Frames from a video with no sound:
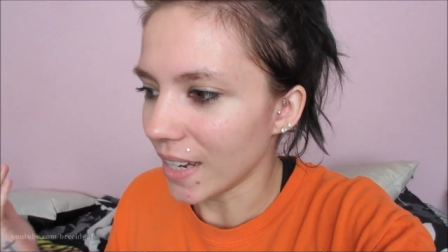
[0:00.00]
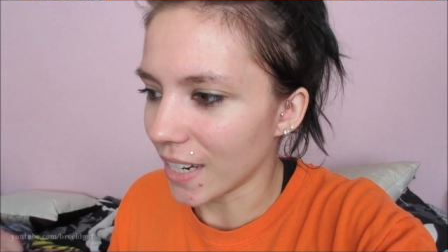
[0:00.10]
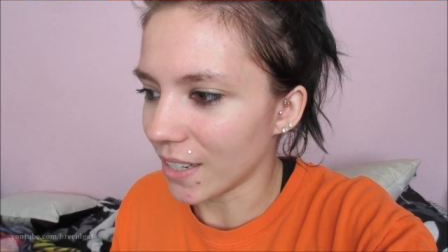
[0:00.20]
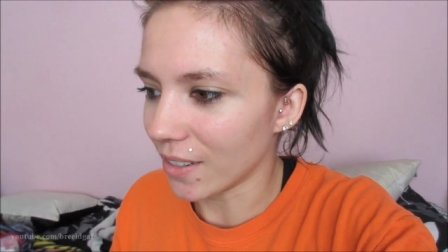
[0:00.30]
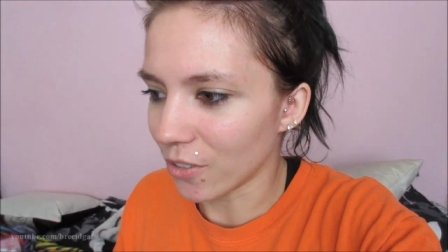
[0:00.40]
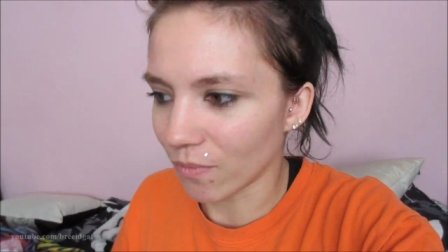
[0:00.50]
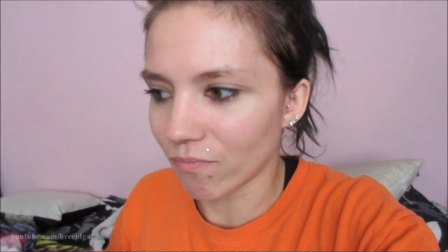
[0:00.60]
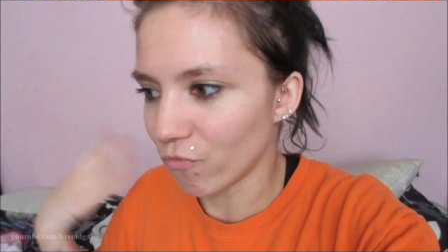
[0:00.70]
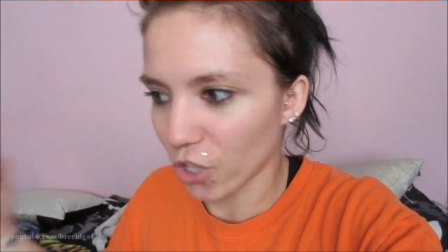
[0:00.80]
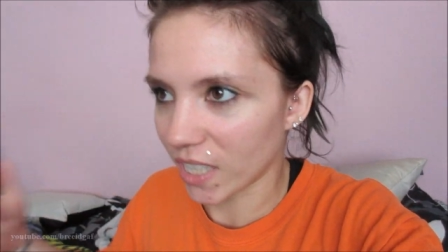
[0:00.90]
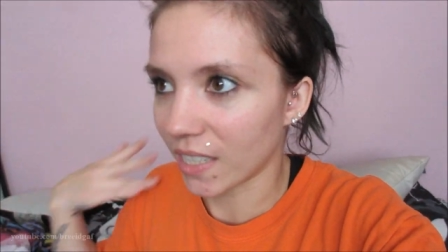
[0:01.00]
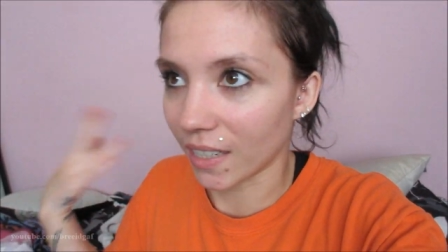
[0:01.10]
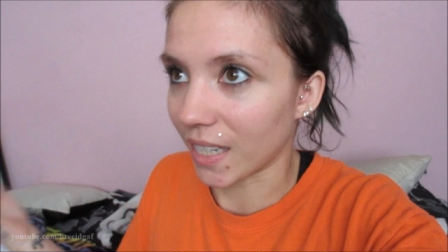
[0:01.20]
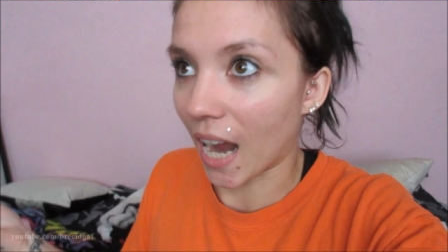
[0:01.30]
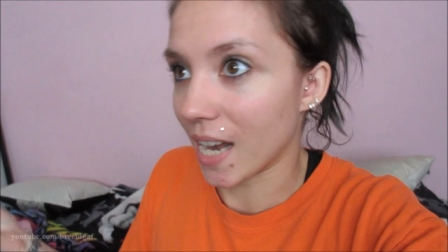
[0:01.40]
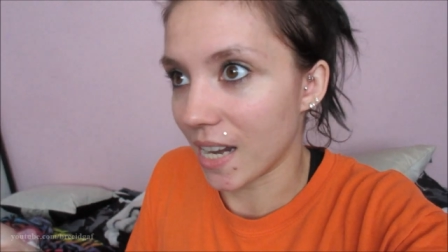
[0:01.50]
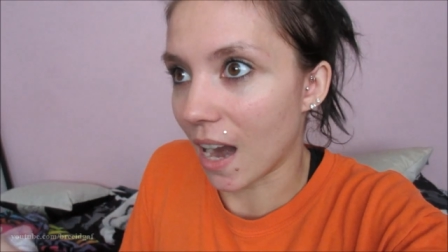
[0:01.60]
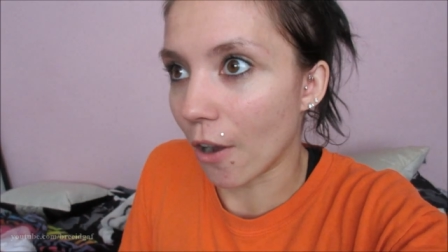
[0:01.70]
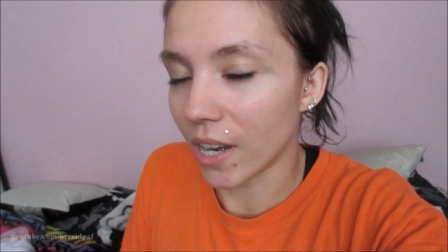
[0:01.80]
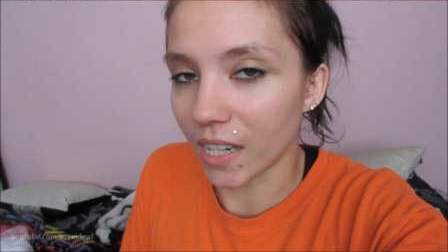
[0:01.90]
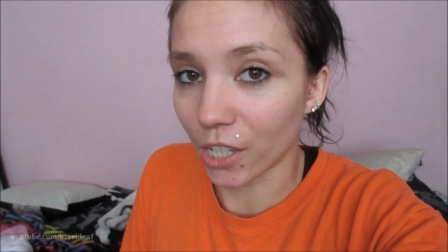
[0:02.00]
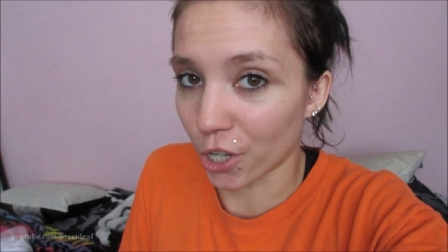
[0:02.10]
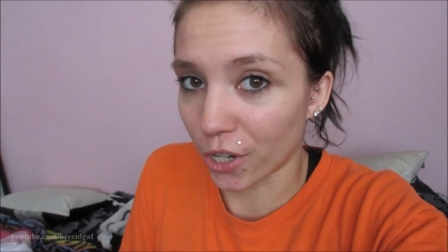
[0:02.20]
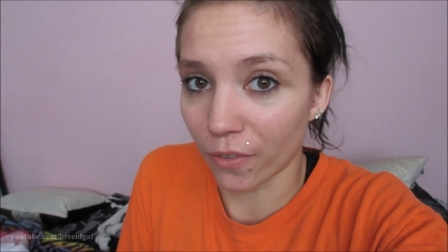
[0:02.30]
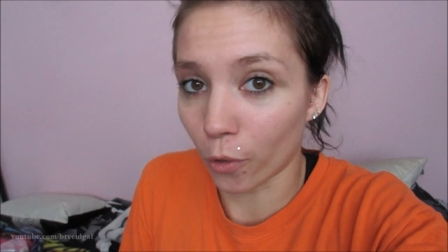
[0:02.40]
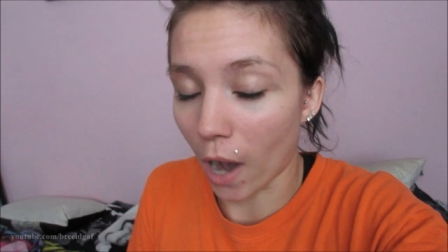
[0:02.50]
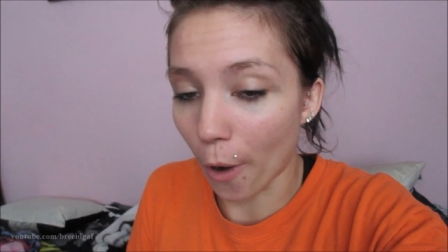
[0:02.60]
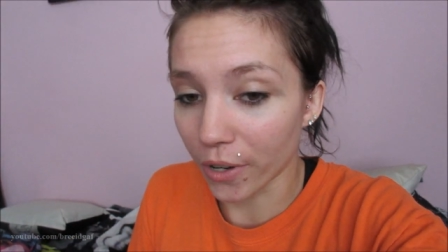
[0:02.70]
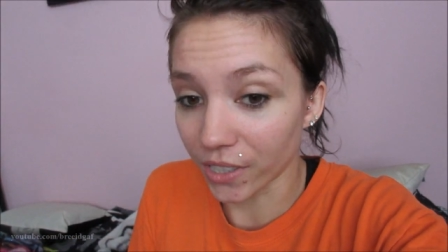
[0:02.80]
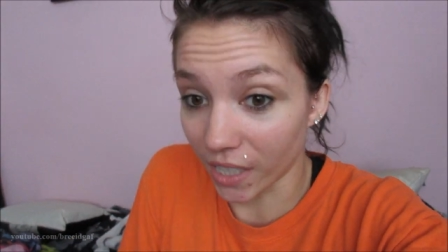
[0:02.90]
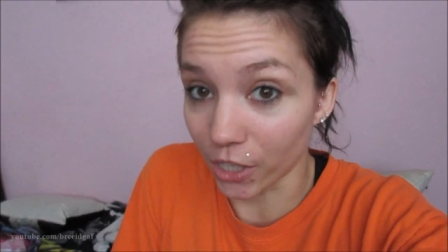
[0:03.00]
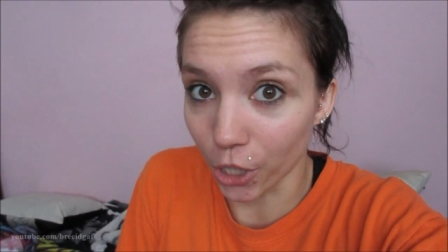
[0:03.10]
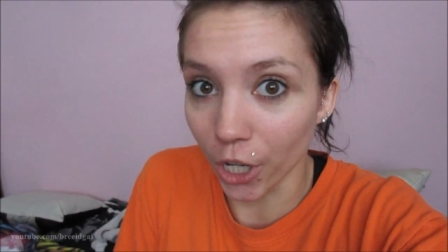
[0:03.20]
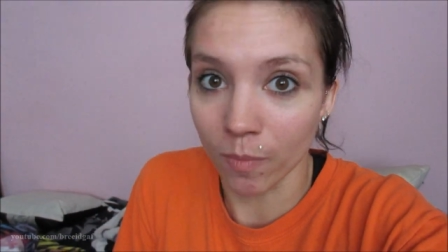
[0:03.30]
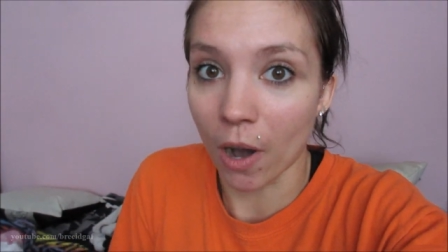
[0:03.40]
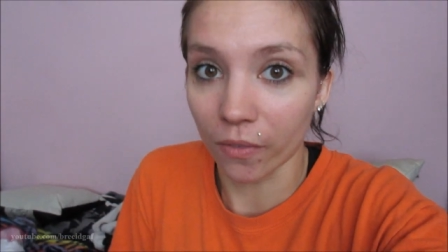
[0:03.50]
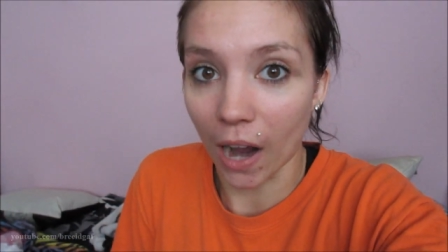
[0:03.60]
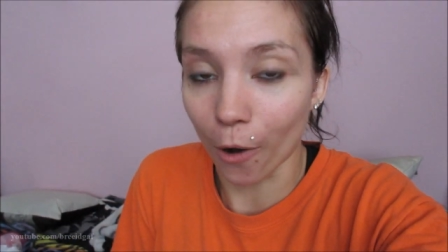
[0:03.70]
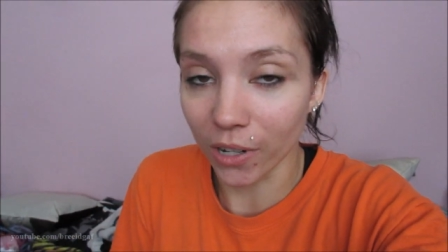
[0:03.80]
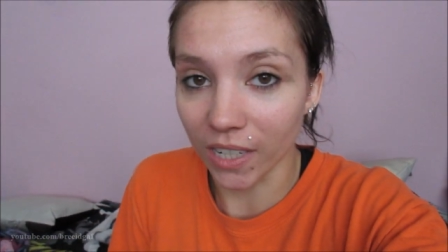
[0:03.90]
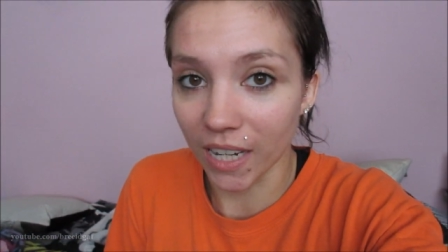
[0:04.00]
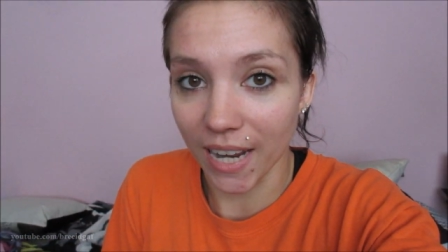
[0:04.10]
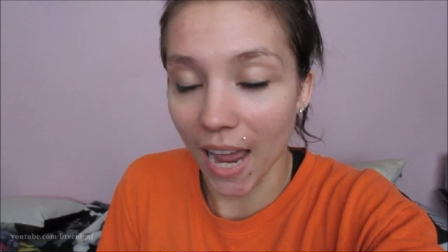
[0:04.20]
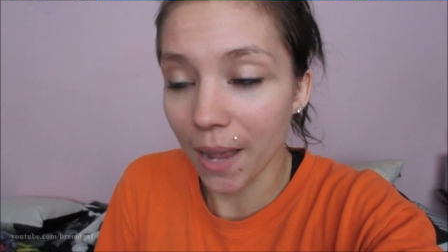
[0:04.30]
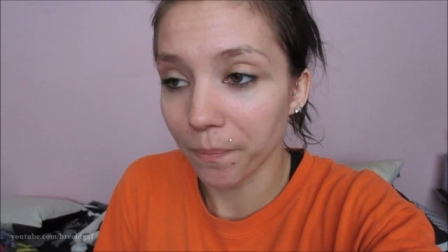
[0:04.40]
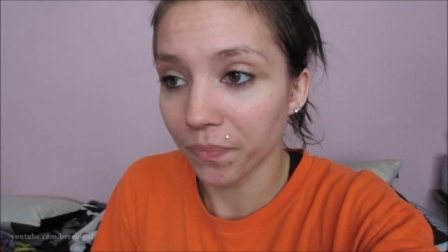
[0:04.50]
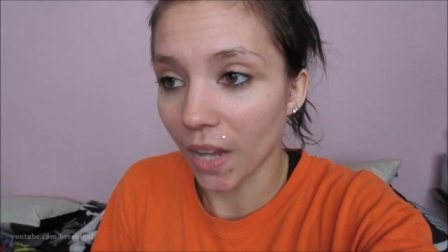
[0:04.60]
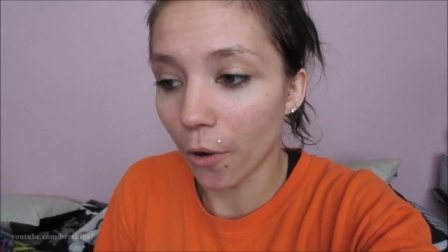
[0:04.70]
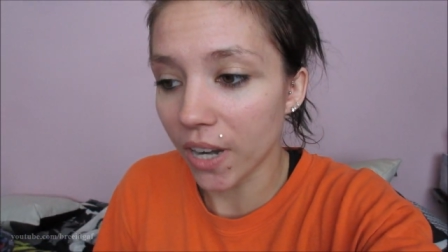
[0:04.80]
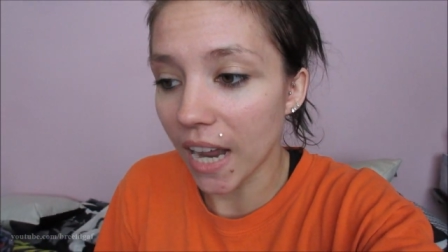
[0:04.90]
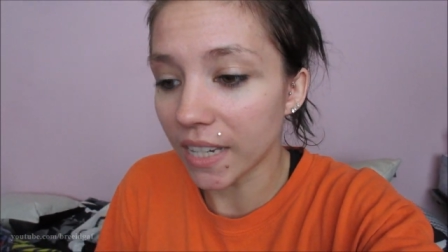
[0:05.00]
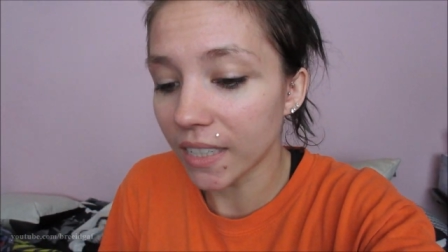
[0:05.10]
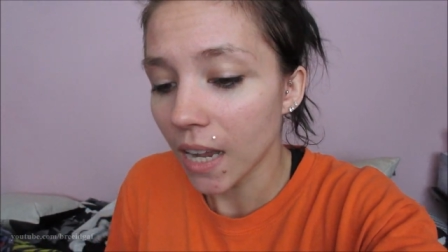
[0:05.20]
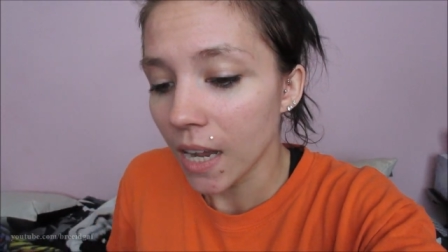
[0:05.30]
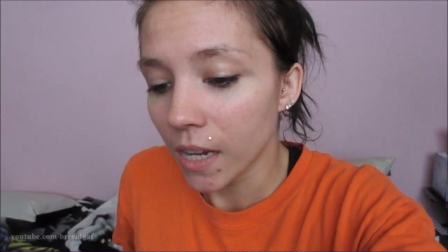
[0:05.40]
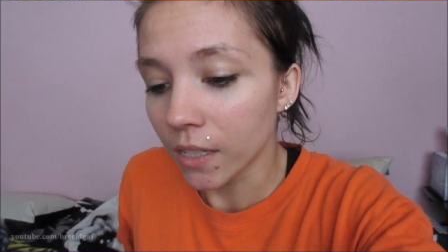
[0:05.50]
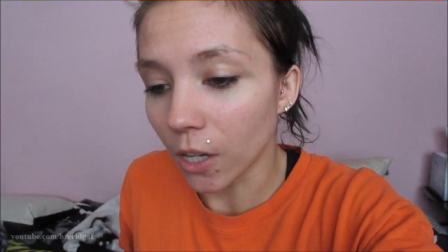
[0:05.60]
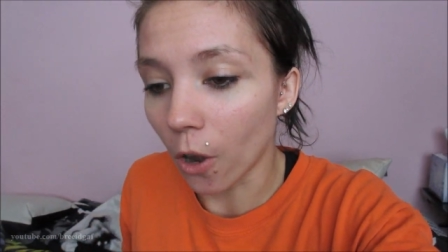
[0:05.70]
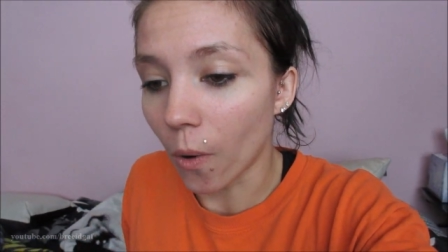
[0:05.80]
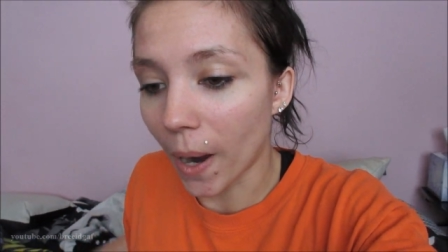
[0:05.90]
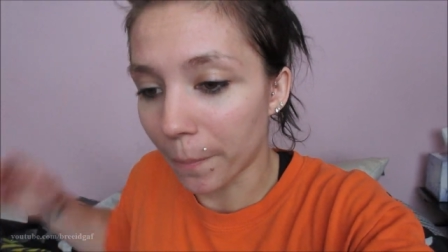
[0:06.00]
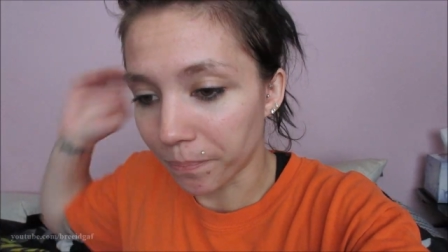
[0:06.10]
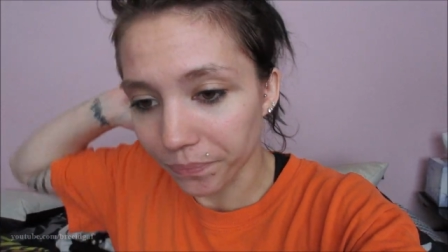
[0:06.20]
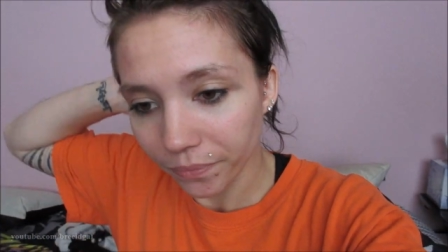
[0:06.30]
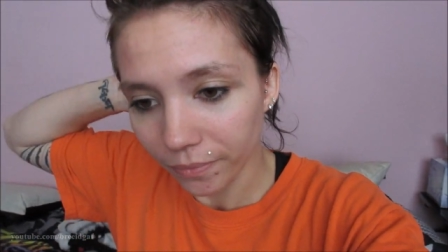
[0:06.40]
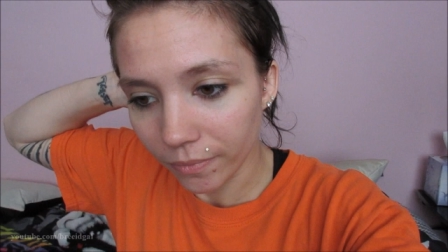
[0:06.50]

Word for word: in just society nowadays, thirty-four hours is a good amount of hours to get nowadays. So um,